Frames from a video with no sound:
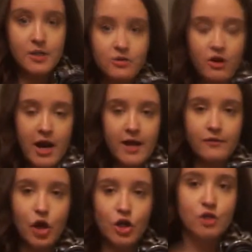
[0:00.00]
great. I've
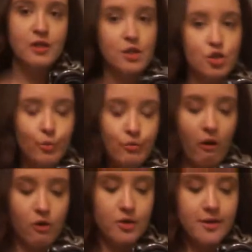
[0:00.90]
got this jumper
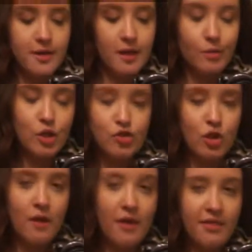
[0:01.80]
on underneath, but it's
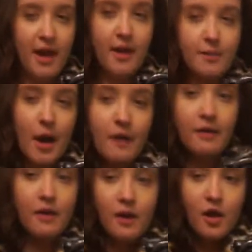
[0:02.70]
not that thick. But
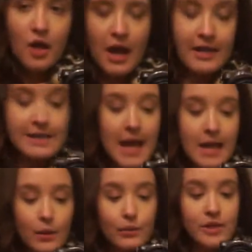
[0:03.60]
I can tell
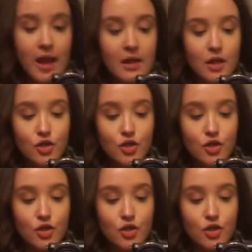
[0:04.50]
I would get like a